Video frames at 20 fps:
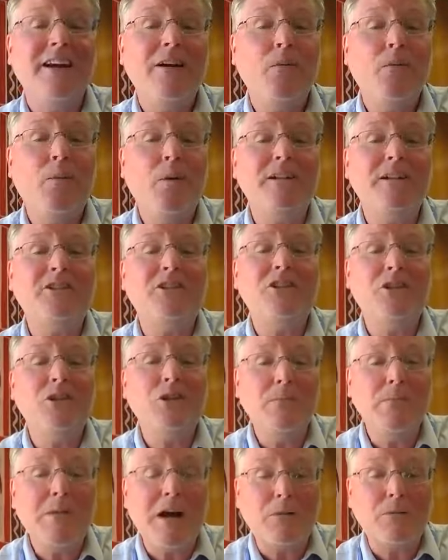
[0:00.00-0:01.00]
what to
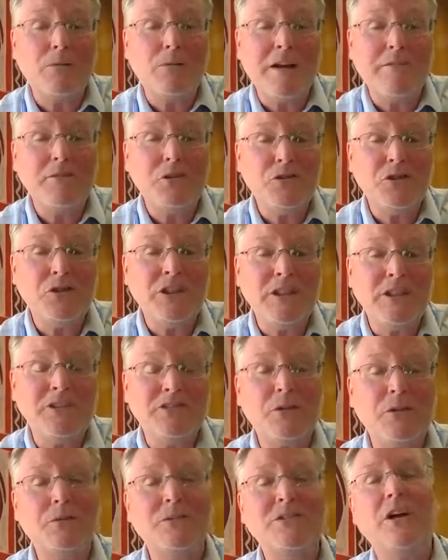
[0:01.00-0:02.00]
do about refugees.
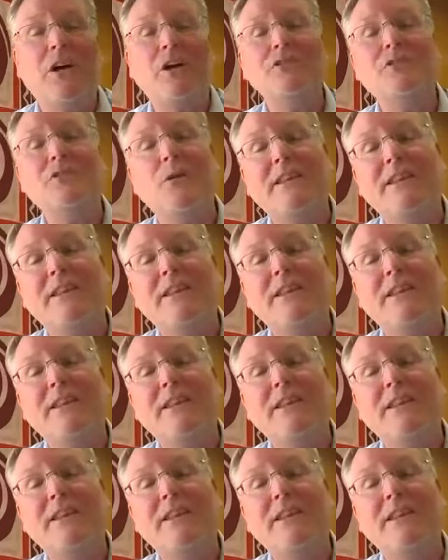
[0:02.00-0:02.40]
There was also,